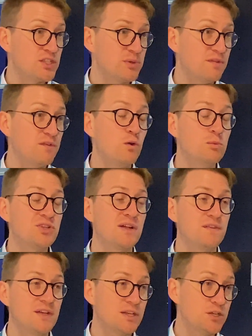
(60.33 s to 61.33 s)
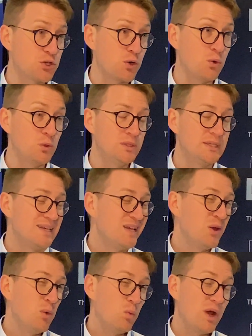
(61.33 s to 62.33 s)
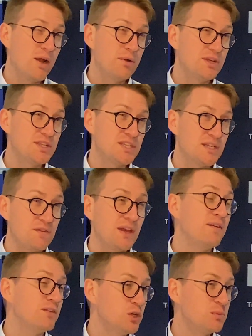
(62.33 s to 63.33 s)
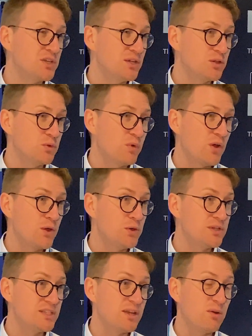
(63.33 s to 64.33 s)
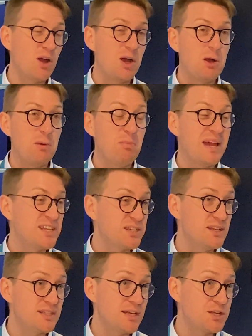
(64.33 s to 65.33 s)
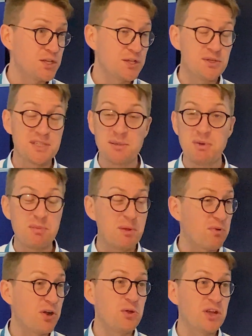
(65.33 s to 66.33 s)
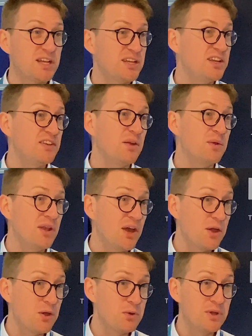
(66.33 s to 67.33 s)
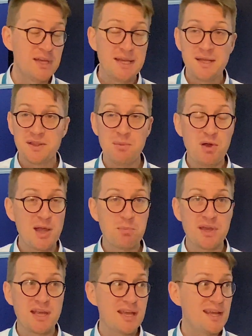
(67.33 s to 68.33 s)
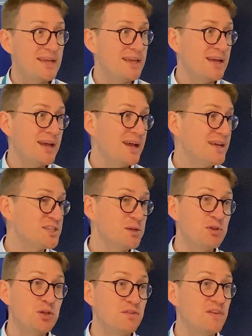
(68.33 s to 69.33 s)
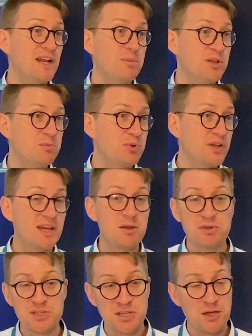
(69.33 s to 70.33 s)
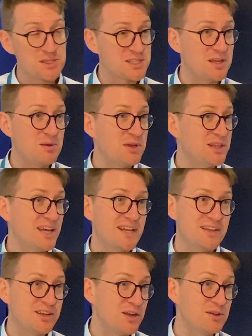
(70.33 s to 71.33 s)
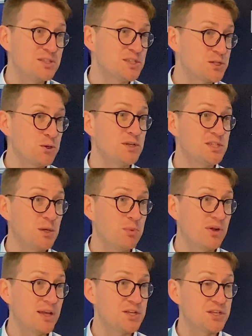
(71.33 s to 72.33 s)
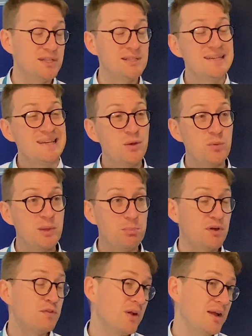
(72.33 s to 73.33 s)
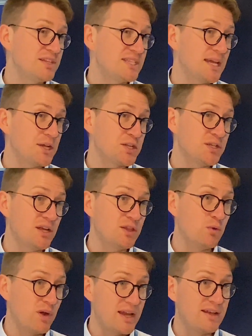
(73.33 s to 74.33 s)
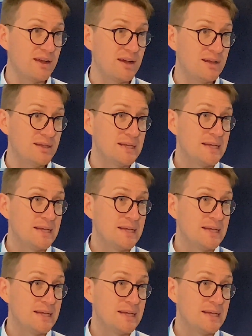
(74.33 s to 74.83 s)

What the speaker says: to inform traffic control, whereas if you have loops under the road, there are maintenance issues, they might be broken and you don't know. There might be some new development put in which cuts them and then destroys the operation. With above ground detection like the radar,